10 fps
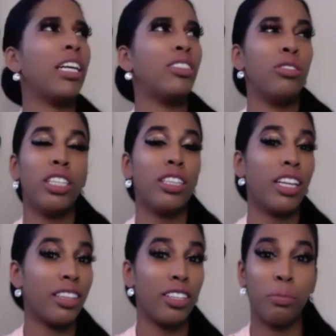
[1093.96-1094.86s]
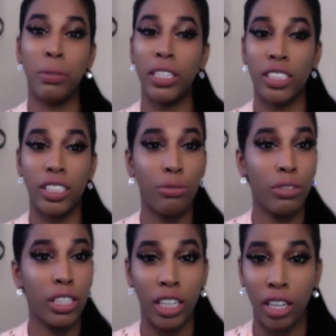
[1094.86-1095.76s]
do think therapy is
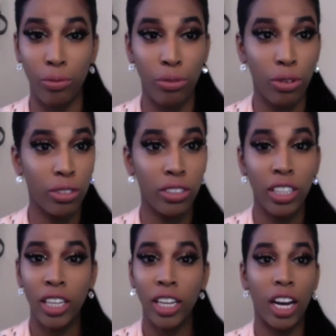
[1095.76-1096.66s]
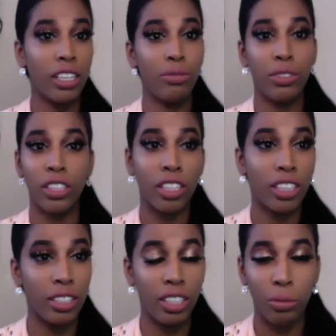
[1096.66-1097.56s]
definitely helpful. I even thought
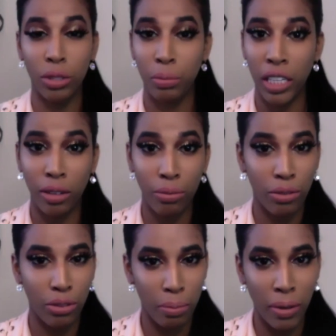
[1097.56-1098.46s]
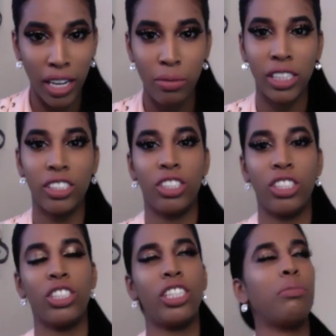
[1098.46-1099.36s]
that it would be helpful for my
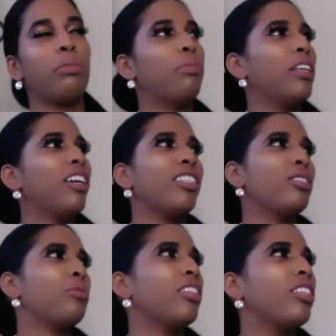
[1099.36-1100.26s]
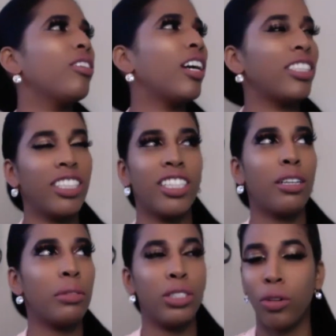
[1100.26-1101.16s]
relationship, to be honest with you, at the
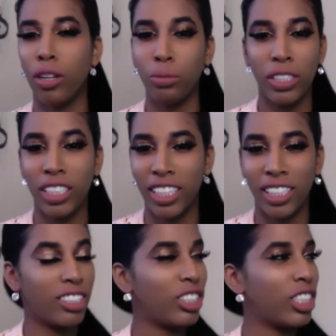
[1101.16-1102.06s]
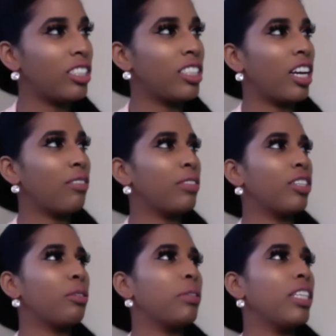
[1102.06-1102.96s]
time as well. We didn't get the chance to have
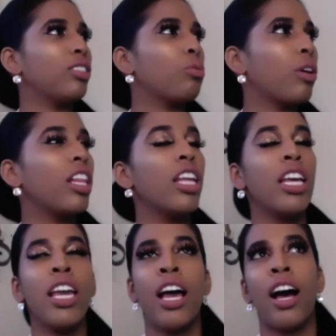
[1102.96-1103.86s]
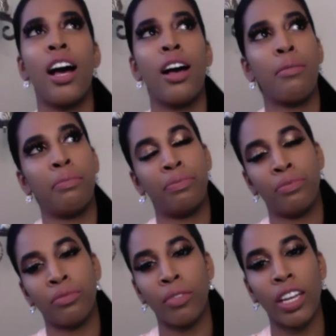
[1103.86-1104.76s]
therapy as well.
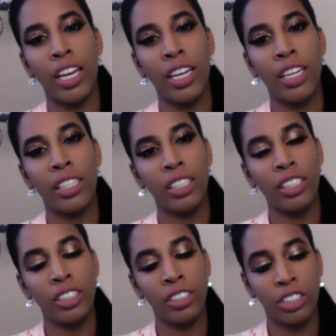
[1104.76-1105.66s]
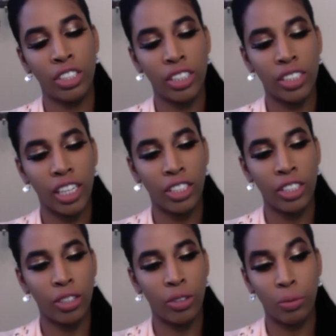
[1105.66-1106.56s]
And it's just like,
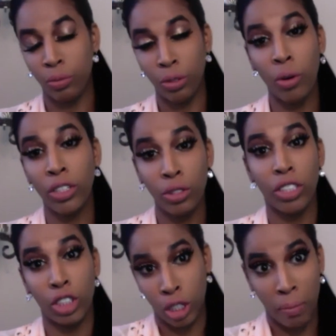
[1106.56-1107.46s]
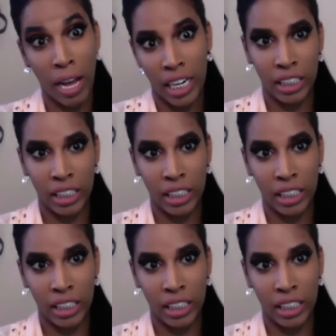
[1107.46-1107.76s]
going through a traumatic